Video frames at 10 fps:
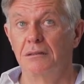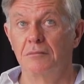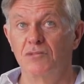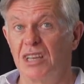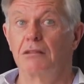
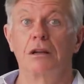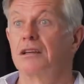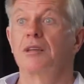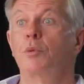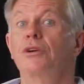sounding like
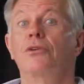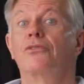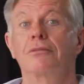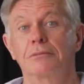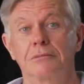someone
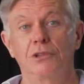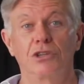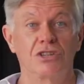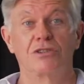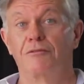else, not
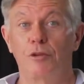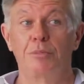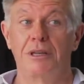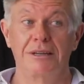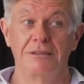just a flute
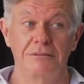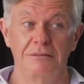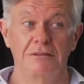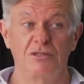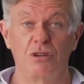player,
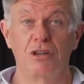and trying